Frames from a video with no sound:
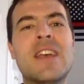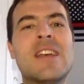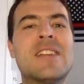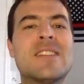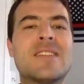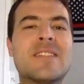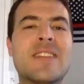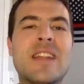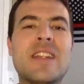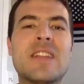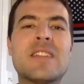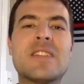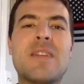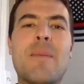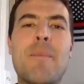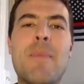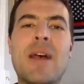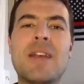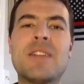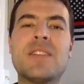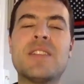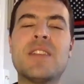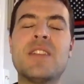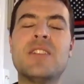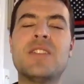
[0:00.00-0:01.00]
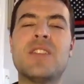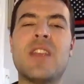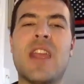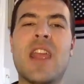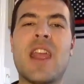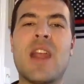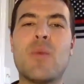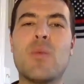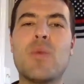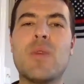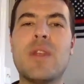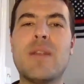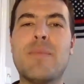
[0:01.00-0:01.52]
send us a message,
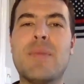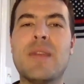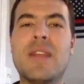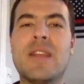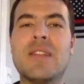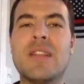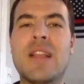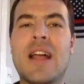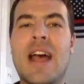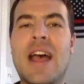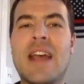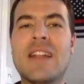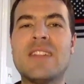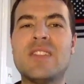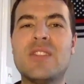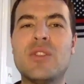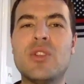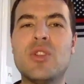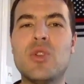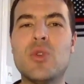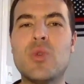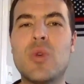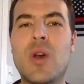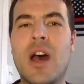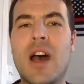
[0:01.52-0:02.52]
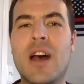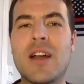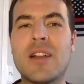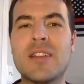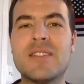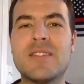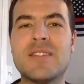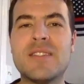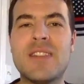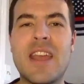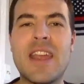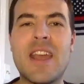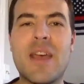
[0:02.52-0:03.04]
and we'd be glad to
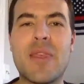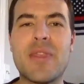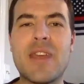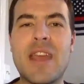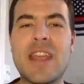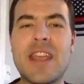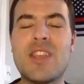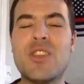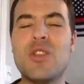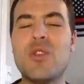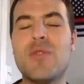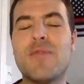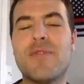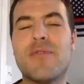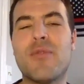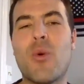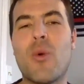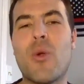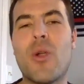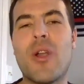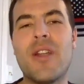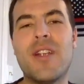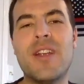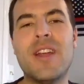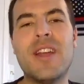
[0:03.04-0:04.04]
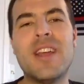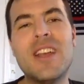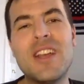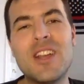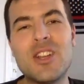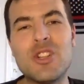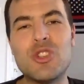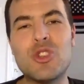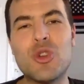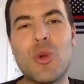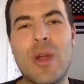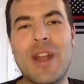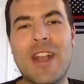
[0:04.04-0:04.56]
say a thank you for
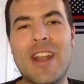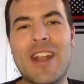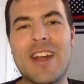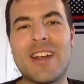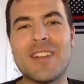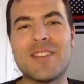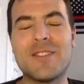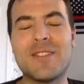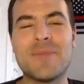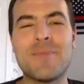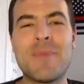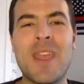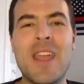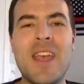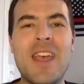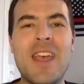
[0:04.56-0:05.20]
joining us.